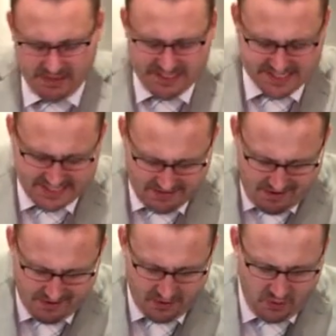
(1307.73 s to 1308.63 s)
a blessing and
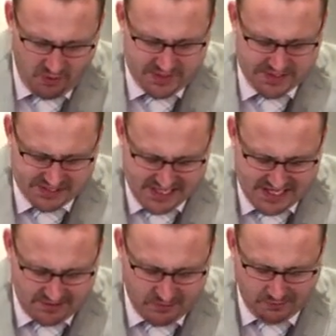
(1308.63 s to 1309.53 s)
honor, Lord, to
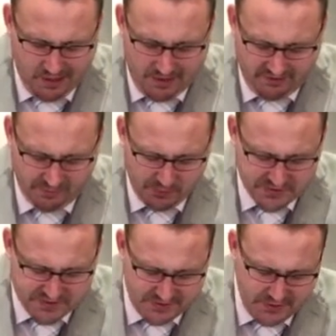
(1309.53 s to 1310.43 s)
stand, Lord God, our
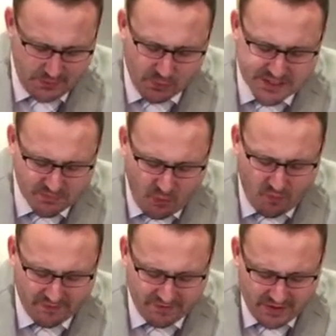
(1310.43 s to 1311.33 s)
post of duty once
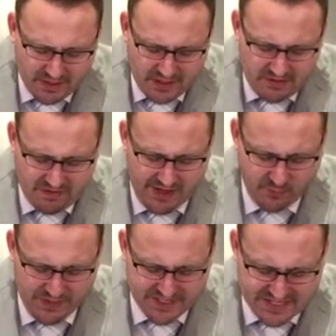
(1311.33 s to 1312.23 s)
more.
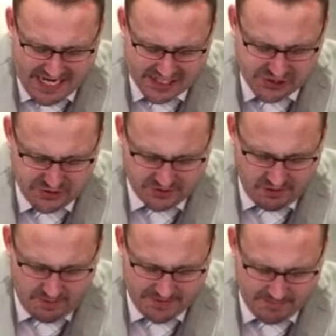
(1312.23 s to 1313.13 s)
Father, we just ask you to
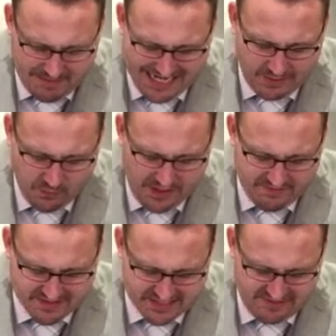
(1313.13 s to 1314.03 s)
come in a mighty way
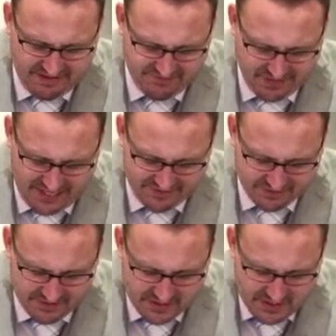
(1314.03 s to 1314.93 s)
this evening,
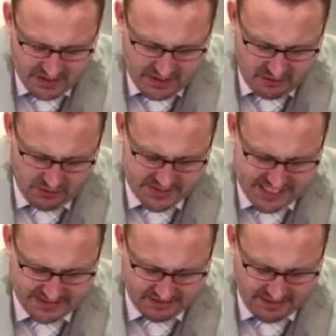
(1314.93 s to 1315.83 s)
Father. Lord,
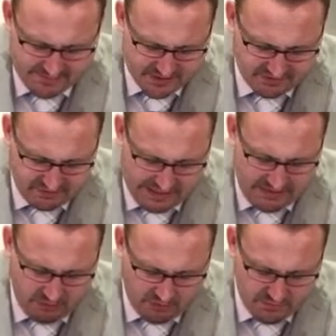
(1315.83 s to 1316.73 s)
take the lips of
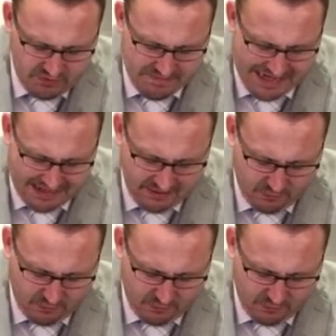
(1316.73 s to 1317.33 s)
clay. Lord, move me out